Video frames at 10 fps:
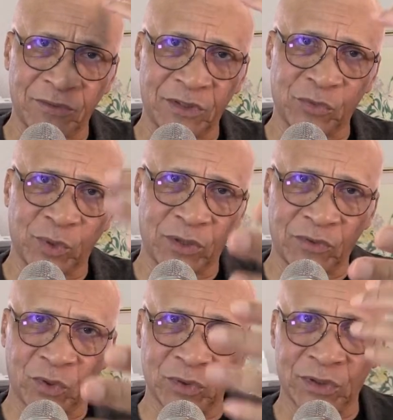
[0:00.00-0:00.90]
It's one of
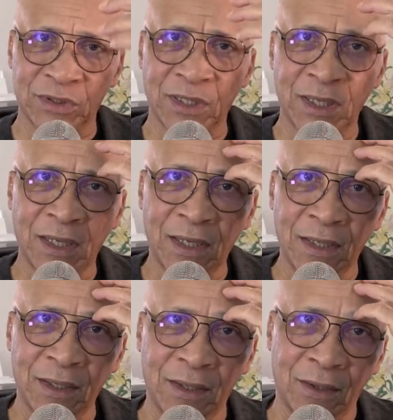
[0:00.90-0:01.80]
those
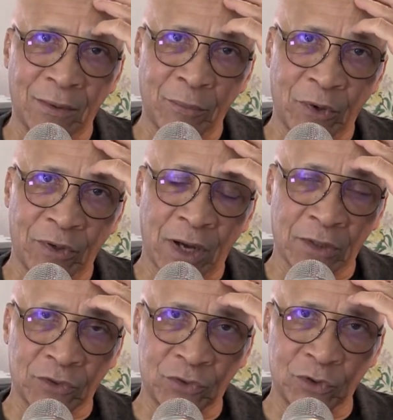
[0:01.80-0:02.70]

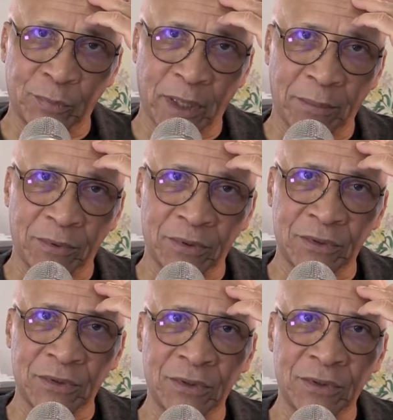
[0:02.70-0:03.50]
Murdoch's newspapers.